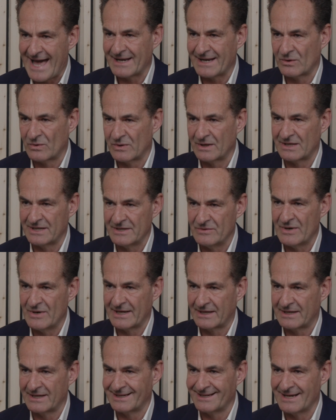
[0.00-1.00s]
adequately
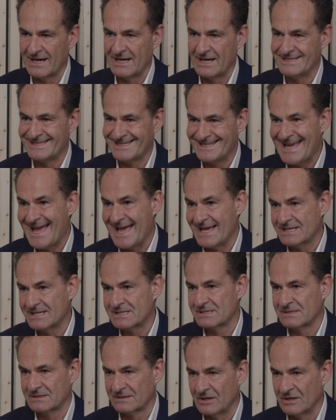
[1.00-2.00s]
recognized yet,
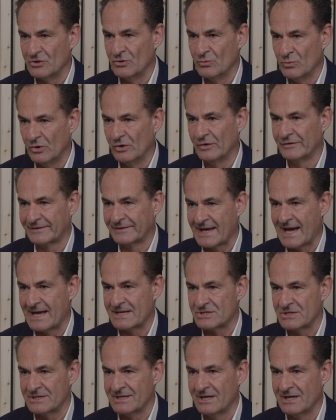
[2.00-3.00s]
though the world's
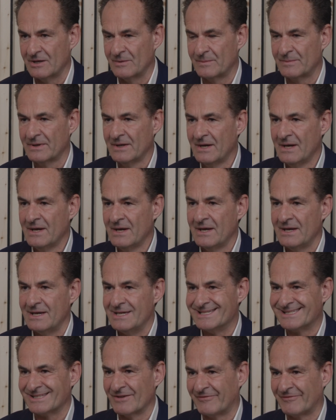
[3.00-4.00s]
catching up,
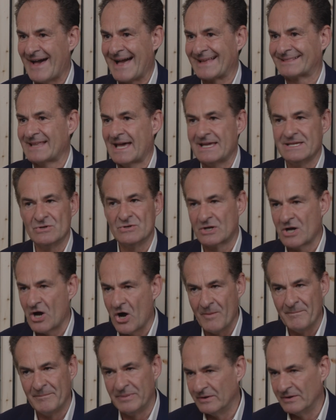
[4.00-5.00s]
is the fact that you
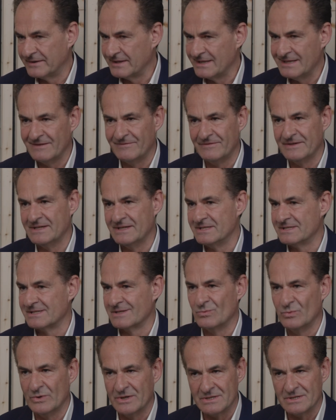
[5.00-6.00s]
can't build EVs
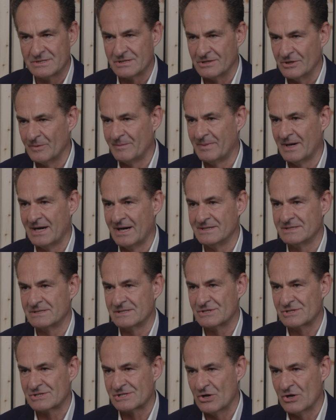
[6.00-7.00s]
and wind turbines
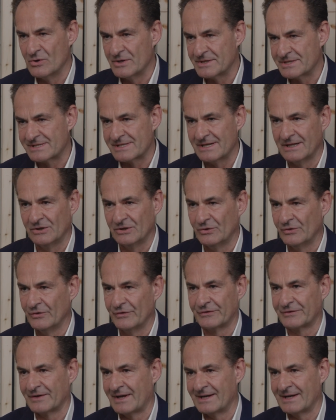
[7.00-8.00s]
and solar
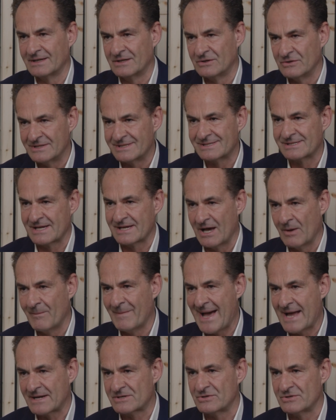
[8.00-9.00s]
cells and grid-scale
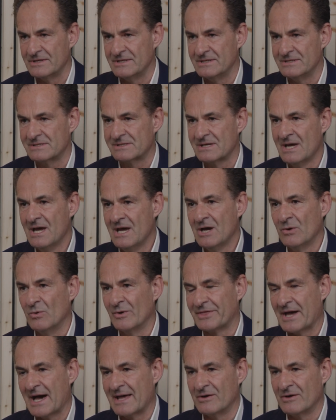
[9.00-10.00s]
batteries
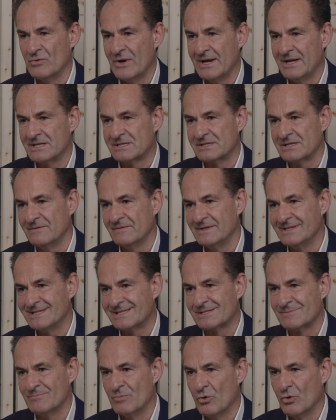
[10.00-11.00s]
without a relatively
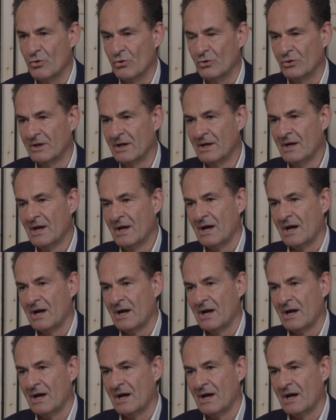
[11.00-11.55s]
small